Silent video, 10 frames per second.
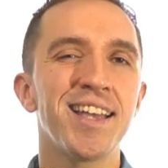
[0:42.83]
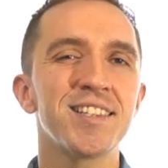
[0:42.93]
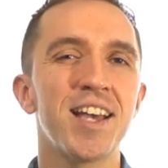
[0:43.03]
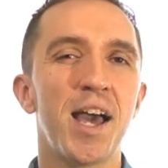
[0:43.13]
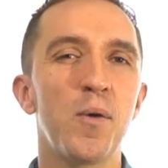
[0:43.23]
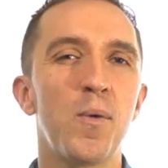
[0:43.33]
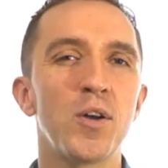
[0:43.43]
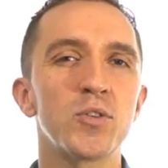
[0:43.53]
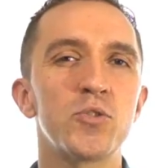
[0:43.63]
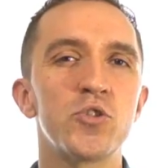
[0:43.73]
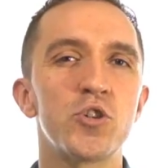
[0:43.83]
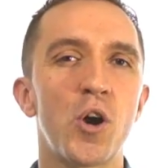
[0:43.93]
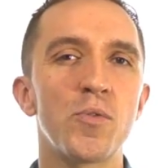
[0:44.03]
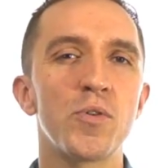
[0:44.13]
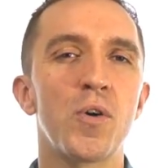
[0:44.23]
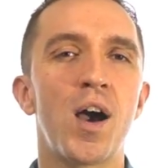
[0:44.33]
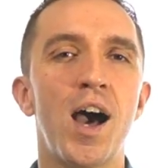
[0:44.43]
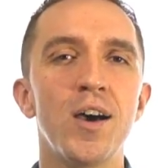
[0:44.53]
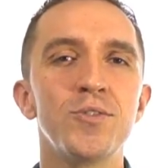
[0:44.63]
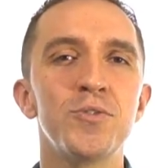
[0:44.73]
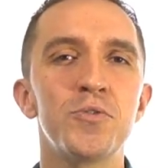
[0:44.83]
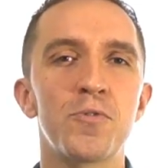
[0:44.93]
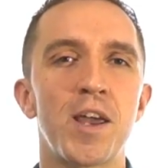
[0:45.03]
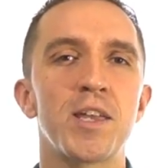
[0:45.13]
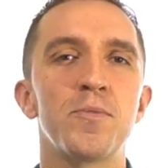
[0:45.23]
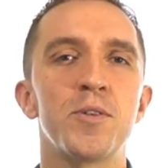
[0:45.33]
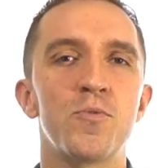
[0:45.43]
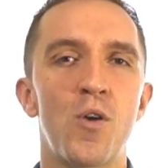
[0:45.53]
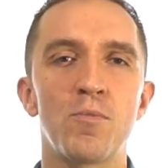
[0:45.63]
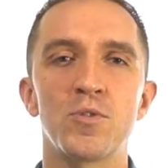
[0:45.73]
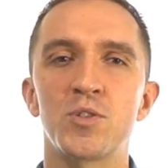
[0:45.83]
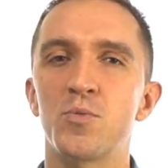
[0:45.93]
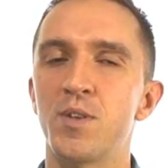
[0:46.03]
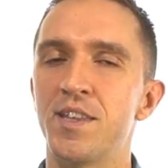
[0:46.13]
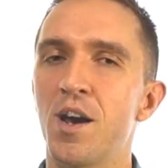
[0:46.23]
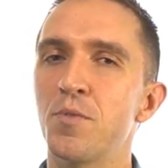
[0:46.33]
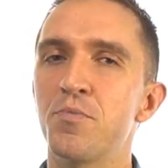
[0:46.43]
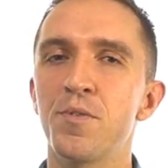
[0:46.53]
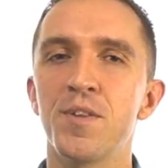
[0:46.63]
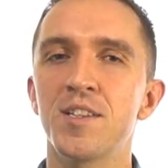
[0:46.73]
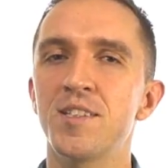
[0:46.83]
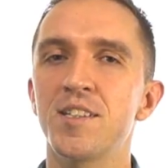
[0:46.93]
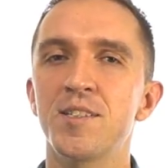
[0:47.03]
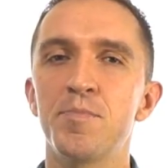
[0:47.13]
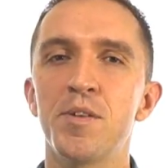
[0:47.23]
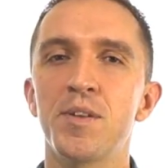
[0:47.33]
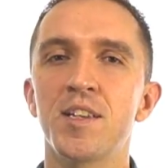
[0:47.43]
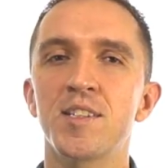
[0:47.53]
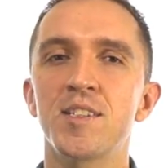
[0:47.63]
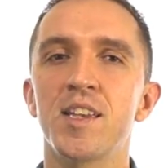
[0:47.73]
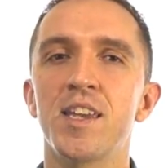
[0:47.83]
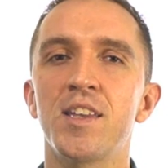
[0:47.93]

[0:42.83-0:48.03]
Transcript: And I want to show you how to trade with robots without previous experience